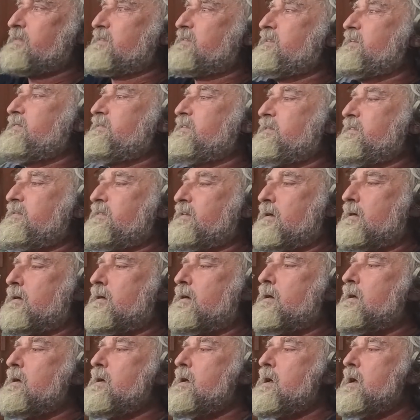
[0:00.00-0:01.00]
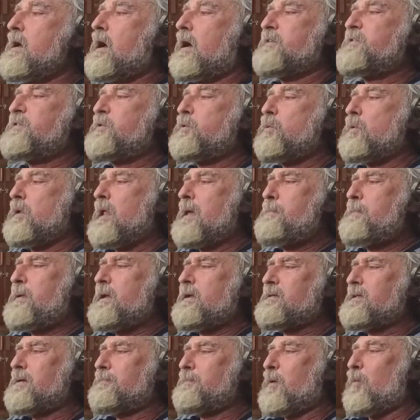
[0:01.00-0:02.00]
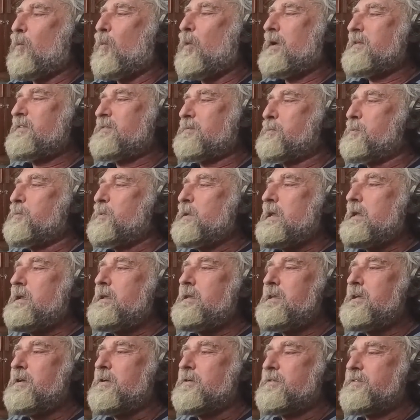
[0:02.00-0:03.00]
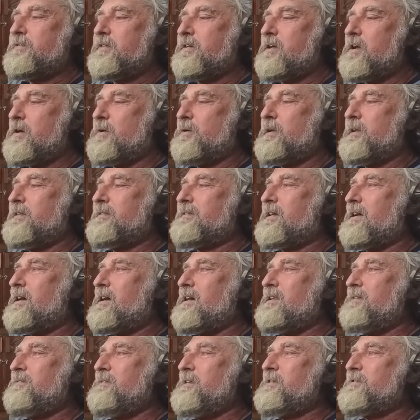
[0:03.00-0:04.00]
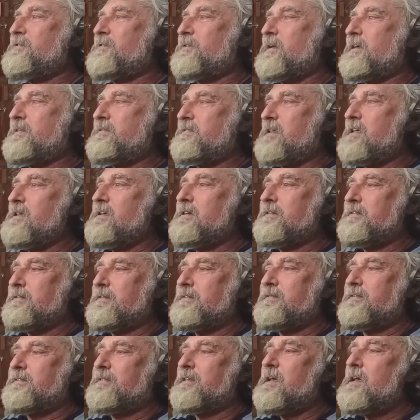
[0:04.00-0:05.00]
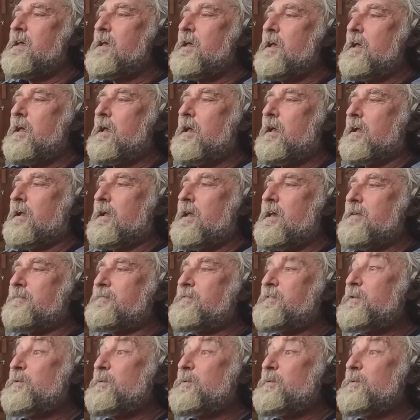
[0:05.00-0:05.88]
This is a, a tool I picked up at West Marine years ago and it's kind of interesting because it's kind of two